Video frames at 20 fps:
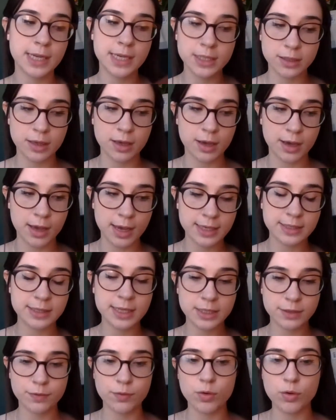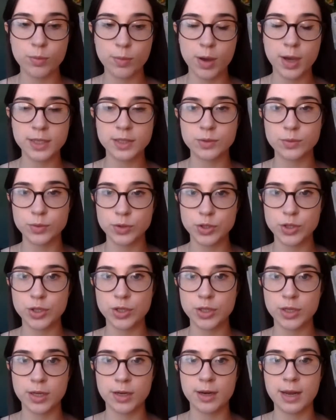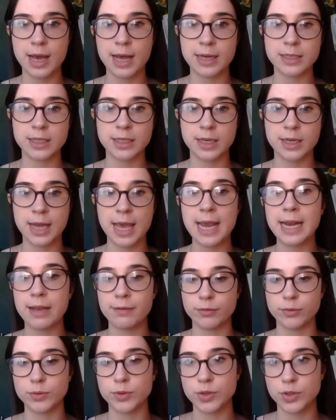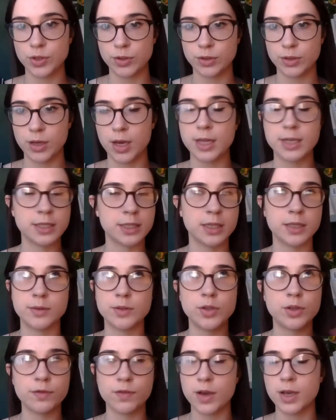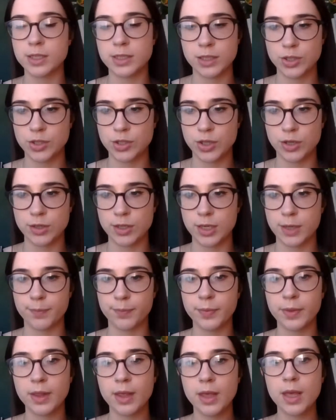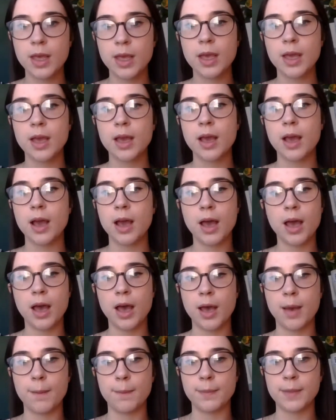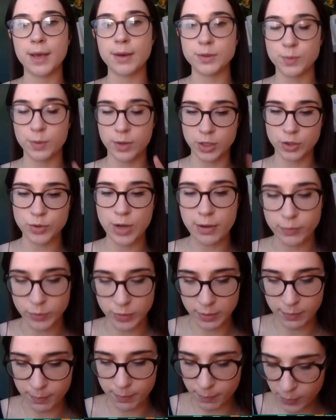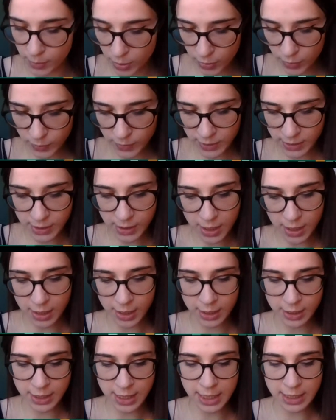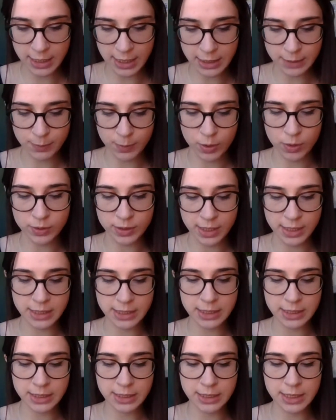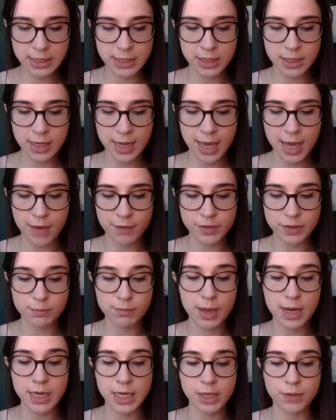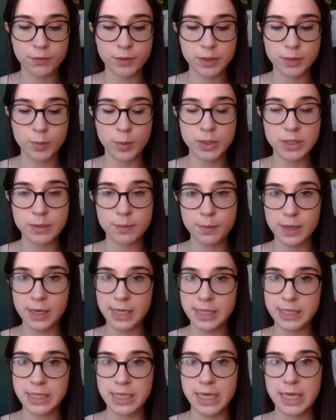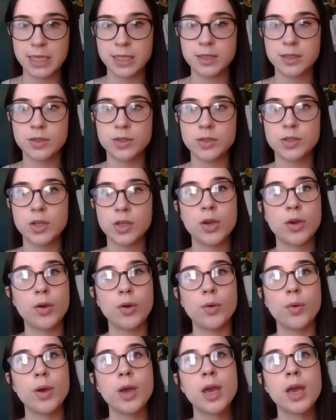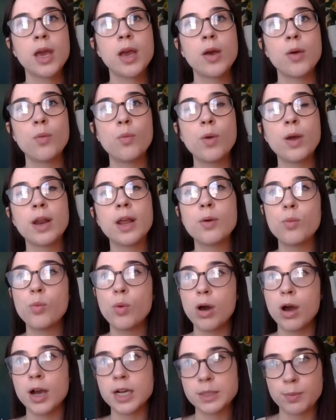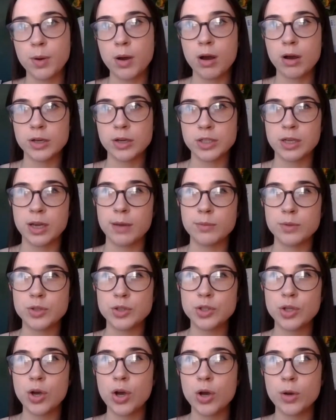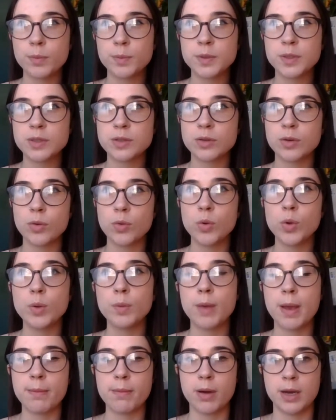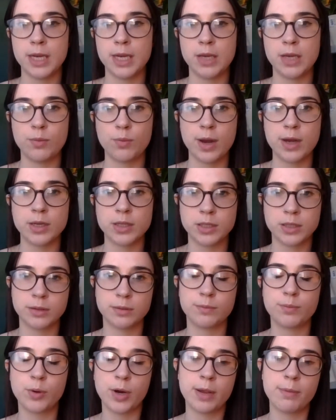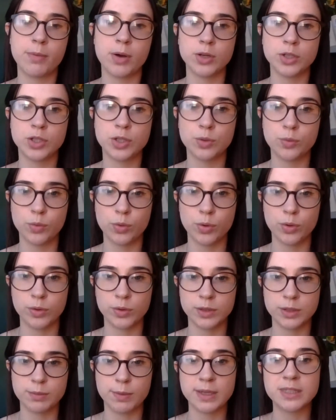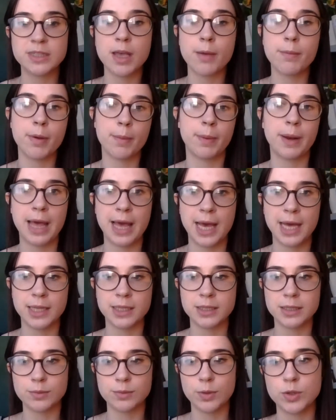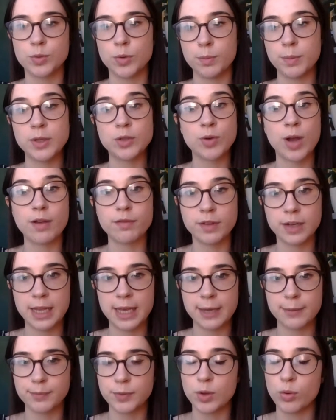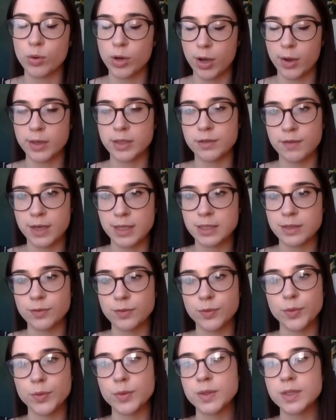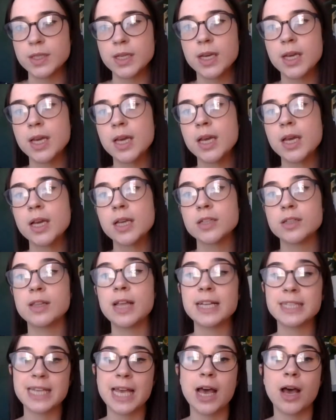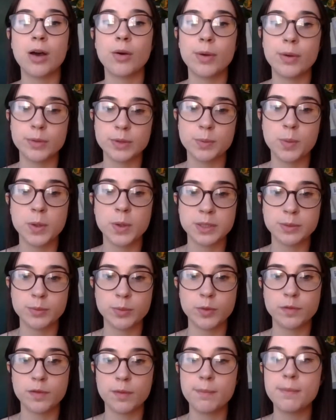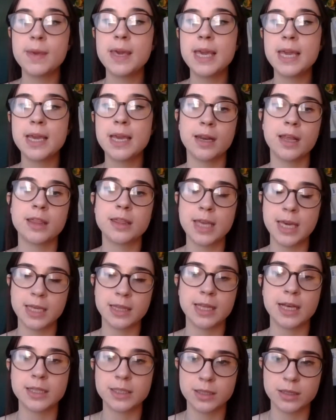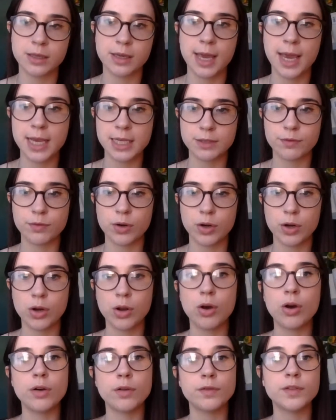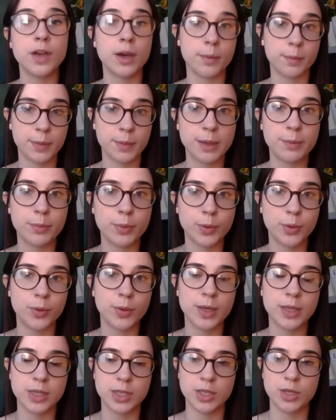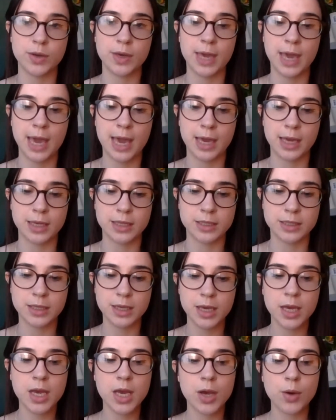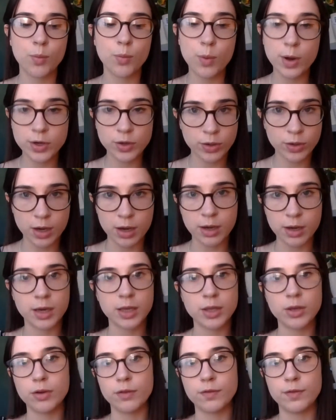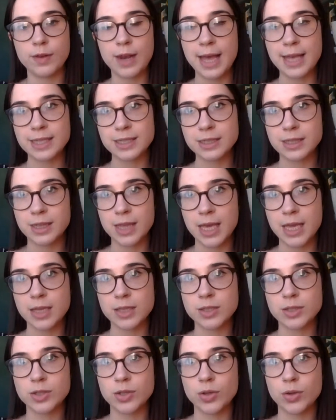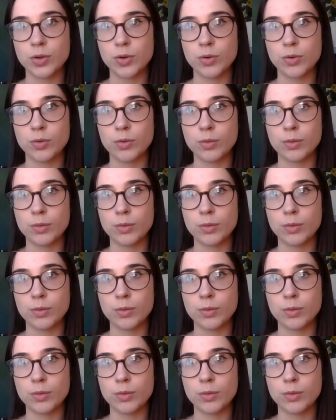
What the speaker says: a sixth form high school student and an A-level student and a university student. That was when I travelled the most, and I think that's because I didn't have as many responsibilities. So when I worked part-time jobs, all my money went pretty much towards my summer plans, would be travelling or going to festivals. So that's how it was possible for me, and I think that's the case for a lot of young people in the UK. Is when you're younger, you have less things to